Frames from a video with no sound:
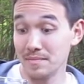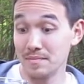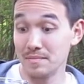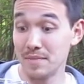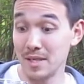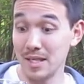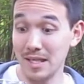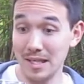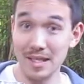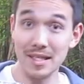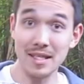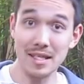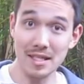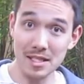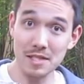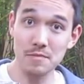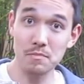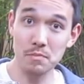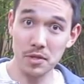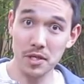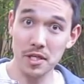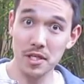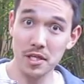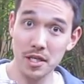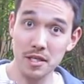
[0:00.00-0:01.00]
But it is
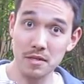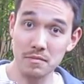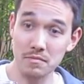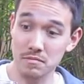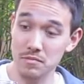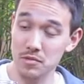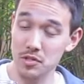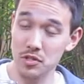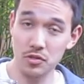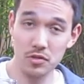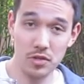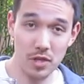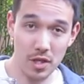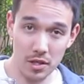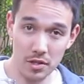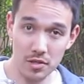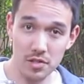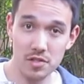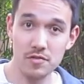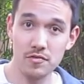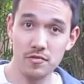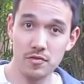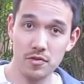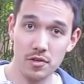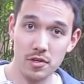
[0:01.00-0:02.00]
pretty good.
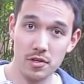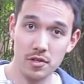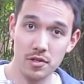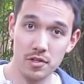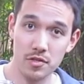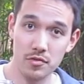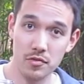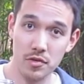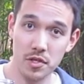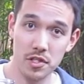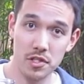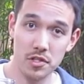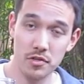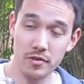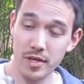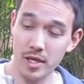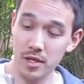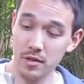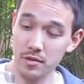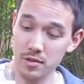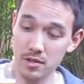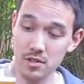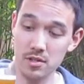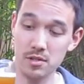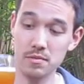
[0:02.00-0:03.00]
$2 for 22
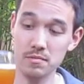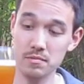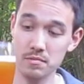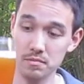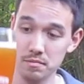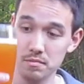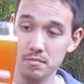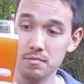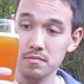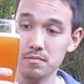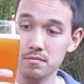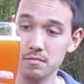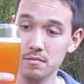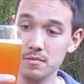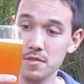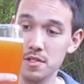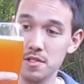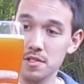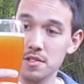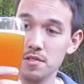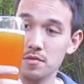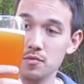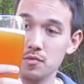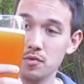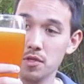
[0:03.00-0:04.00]
ounce. This
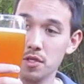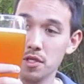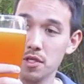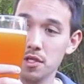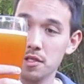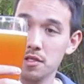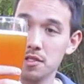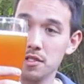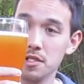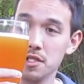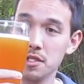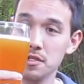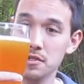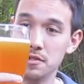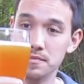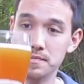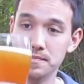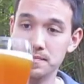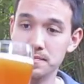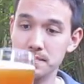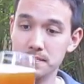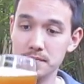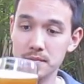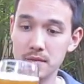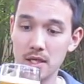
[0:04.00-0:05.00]
is a really good deal.
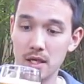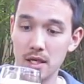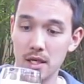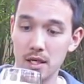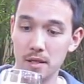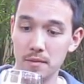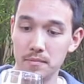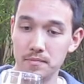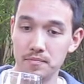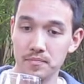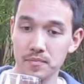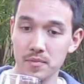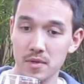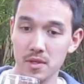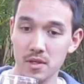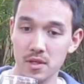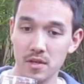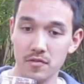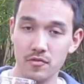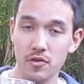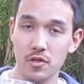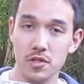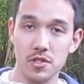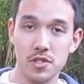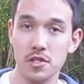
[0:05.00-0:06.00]
Um, of
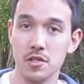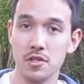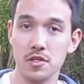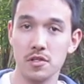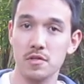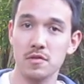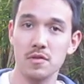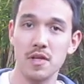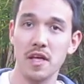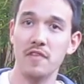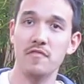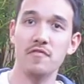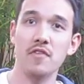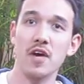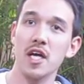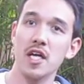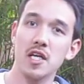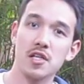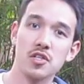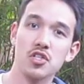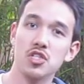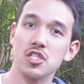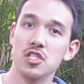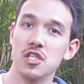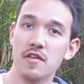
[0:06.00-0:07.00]
course, there's like
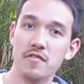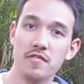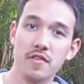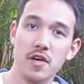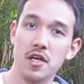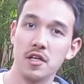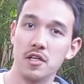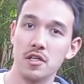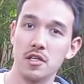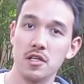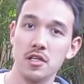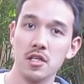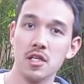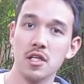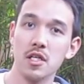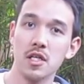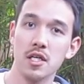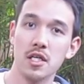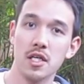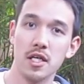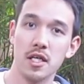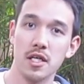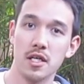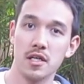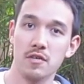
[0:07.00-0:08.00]
Weihenstephan
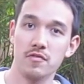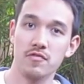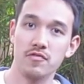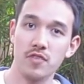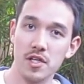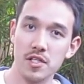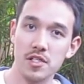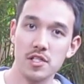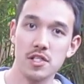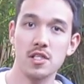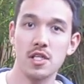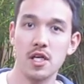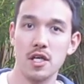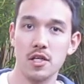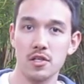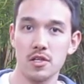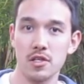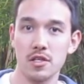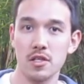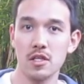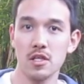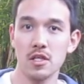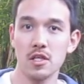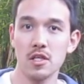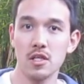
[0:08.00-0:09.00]
and
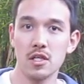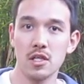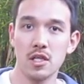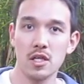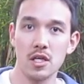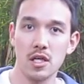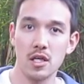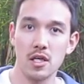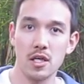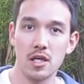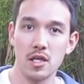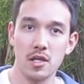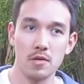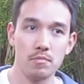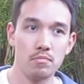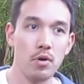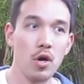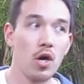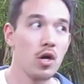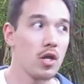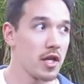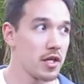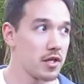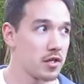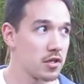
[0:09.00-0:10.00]
Franziskaner, uh,
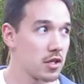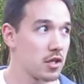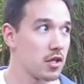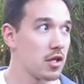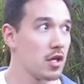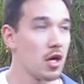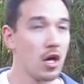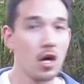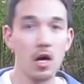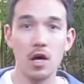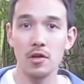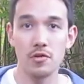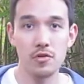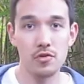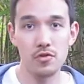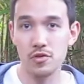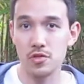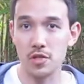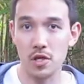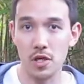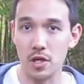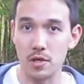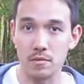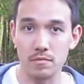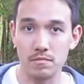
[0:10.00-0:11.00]
Paulaner. All those
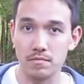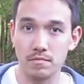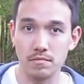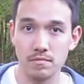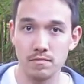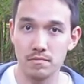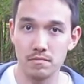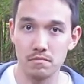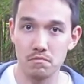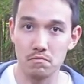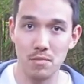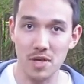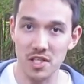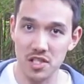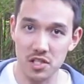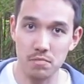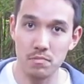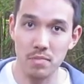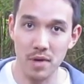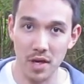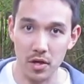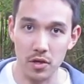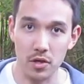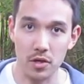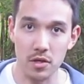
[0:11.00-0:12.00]
are much
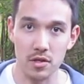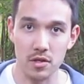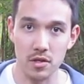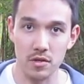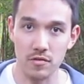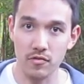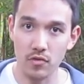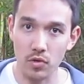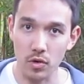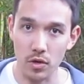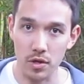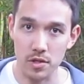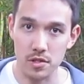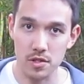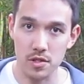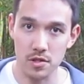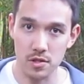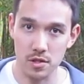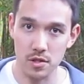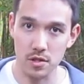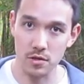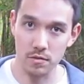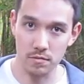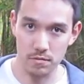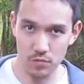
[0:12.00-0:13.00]
better, of course.
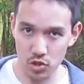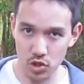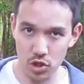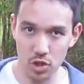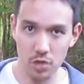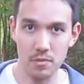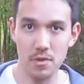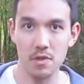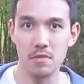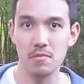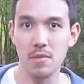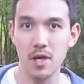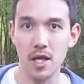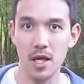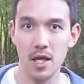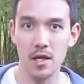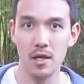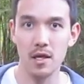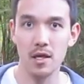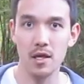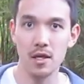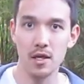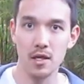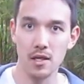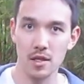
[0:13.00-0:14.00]
They're German made.
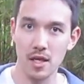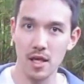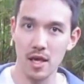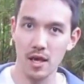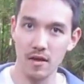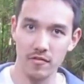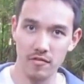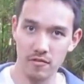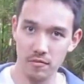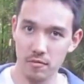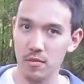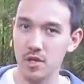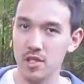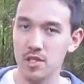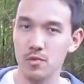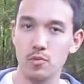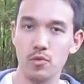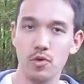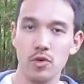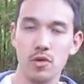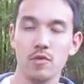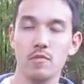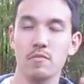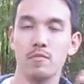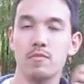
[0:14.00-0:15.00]
They have much
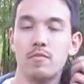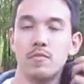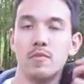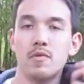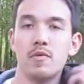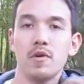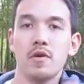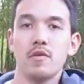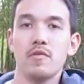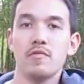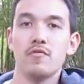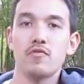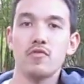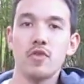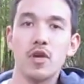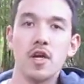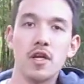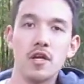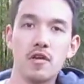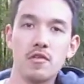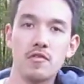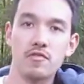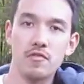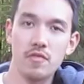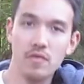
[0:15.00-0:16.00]
more uh,
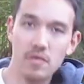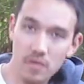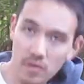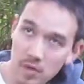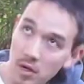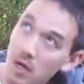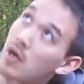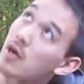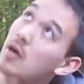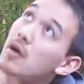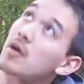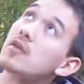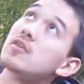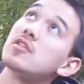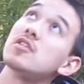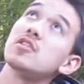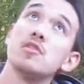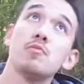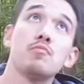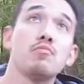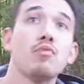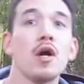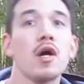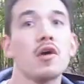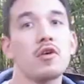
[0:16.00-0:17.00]
variety of, uh, just a
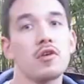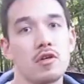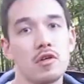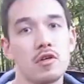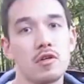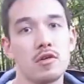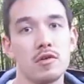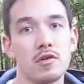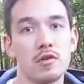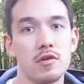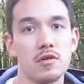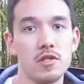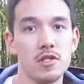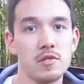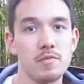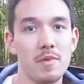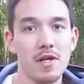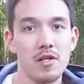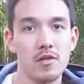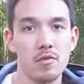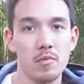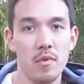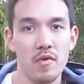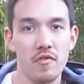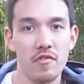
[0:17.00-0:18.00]
broader
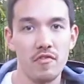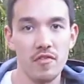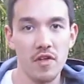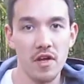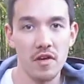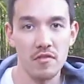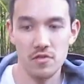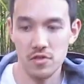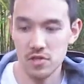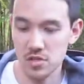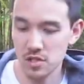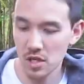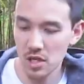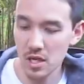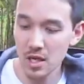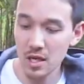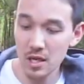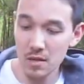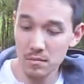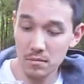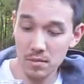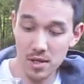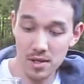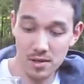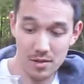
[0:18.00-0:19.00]
spectrum of flavors.
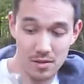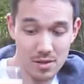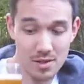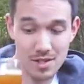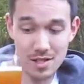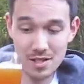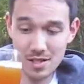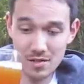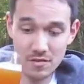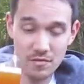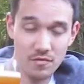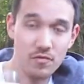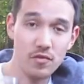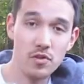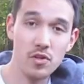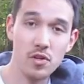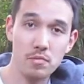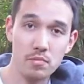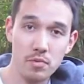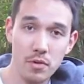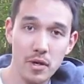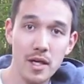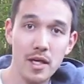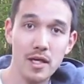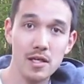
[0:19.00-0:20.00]
But this, for the
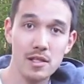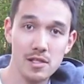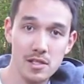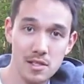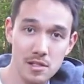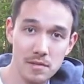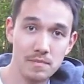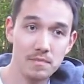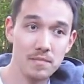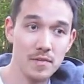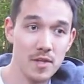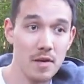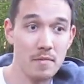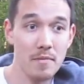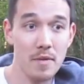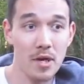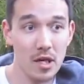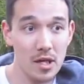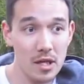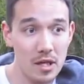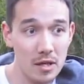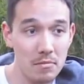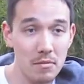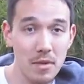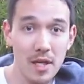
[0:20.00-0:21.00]
price,
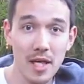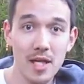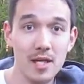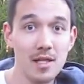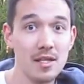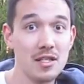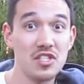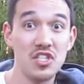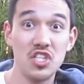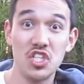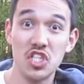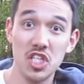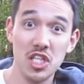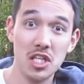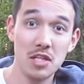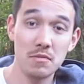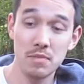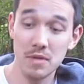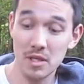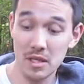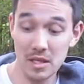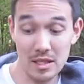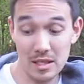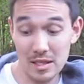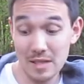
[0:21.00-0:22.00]
American made, cheap,
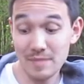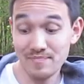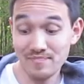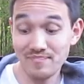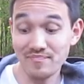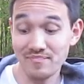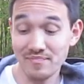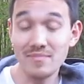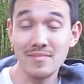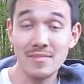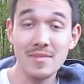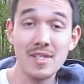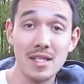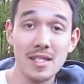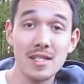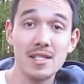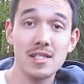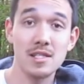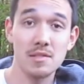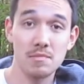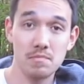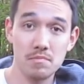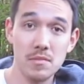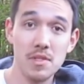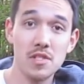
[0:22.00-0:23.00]

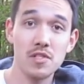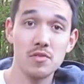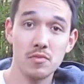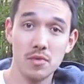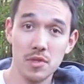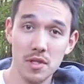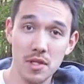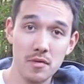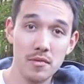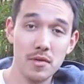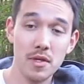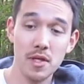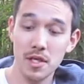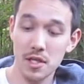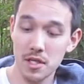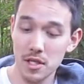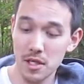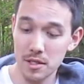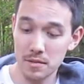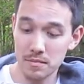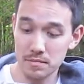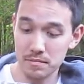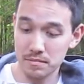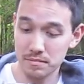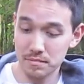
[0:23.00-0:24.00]
it's, it's really, really
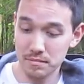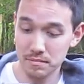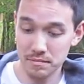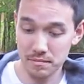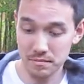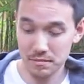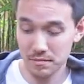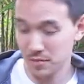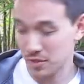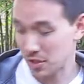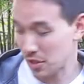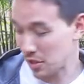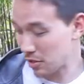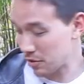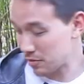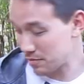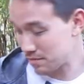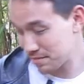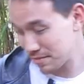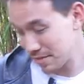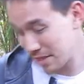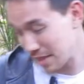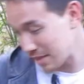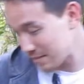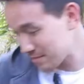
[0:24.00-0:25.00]
good. So
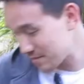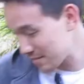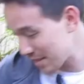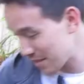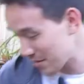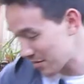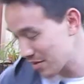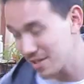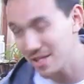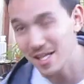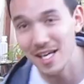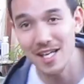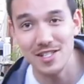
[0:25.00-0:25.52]
yeah, I think